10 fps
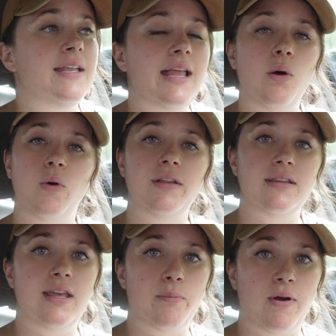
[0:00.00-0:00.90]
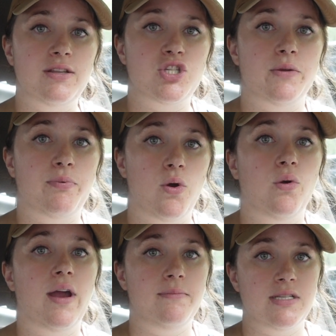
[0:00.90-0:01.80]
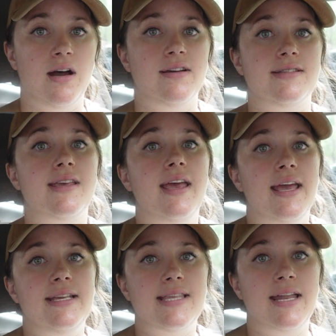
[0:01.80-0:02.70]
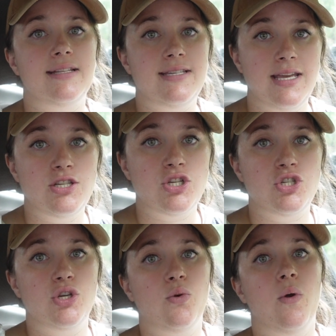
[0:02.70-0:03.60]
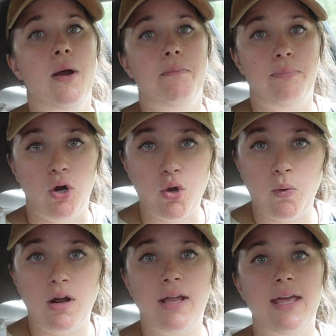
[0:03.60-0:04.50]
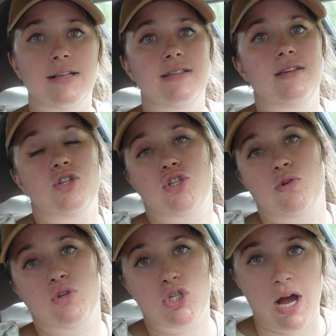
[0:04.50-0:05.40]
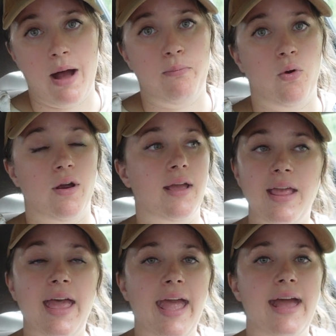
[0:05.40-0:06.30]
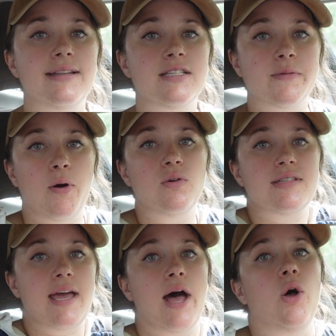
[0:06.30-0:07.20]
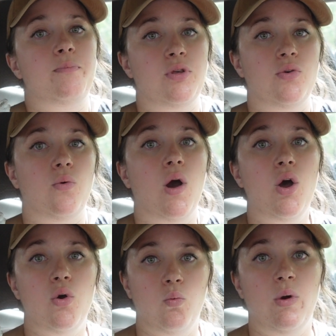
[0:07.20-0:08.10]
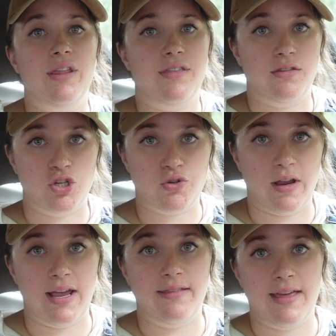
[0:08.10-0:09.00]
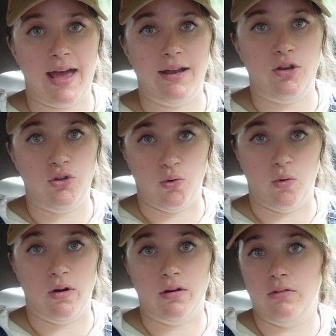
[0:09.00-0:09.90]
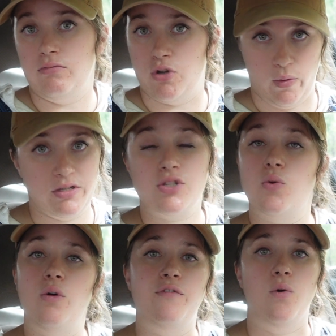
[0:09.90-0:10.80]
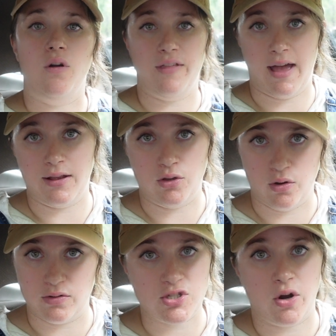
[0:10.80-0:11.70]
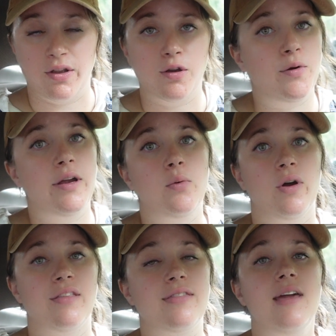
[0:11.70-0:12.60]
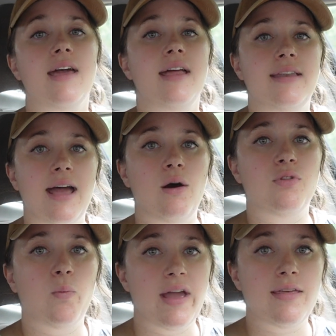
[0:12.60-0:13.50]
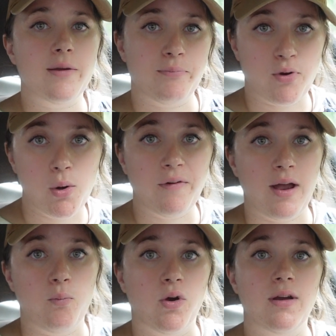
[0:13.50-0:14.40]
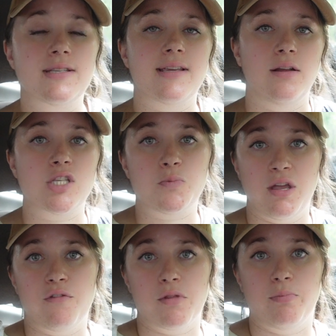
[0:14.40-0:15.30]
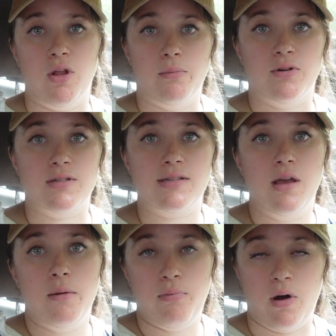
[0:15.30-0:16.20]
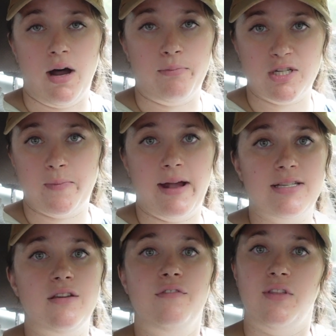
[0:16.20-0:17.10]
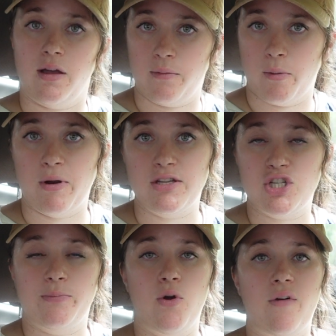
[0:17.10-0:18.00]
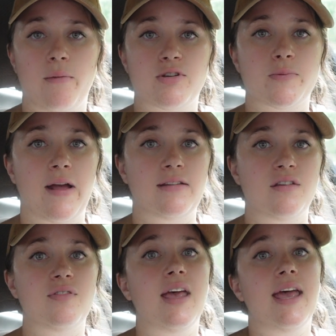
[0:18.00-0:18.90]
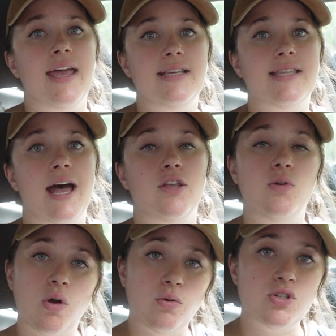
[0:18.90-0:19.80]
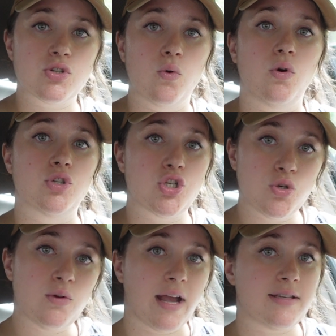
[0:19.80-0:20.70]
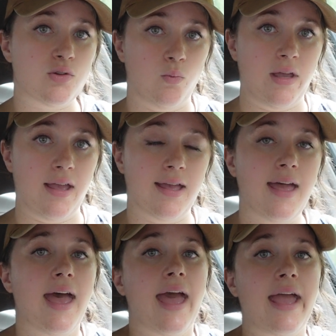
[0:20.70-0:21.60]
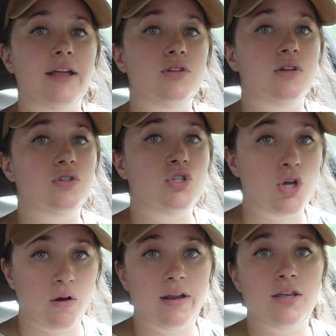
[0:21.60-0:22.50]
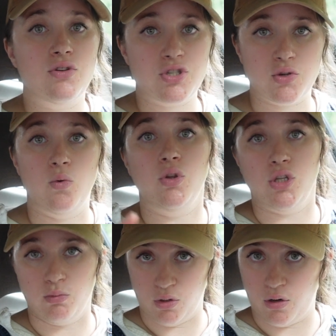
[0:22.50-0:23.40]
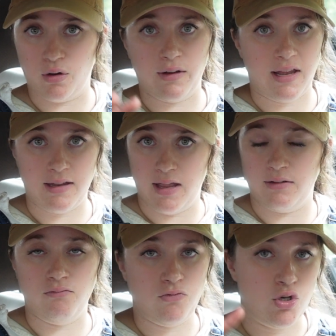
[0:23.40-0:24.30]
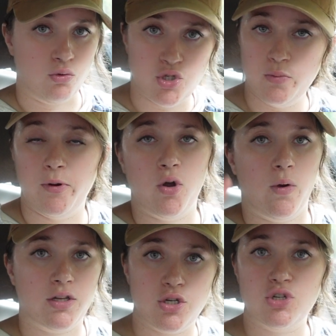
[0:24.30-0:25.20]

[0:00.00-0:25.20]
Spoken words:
Now, what the apprenticeship program does is that it teaches you book work and it teaches you shop work. And it's supposed to help you with the trade that you're going to school for, that you're starting a career with. Now, the way the program works, and I'll speak from the plumber's perspective, the apprenticeship program perspective, is that you go to school 2 nights a week, and during your schooling you learn and do book work, do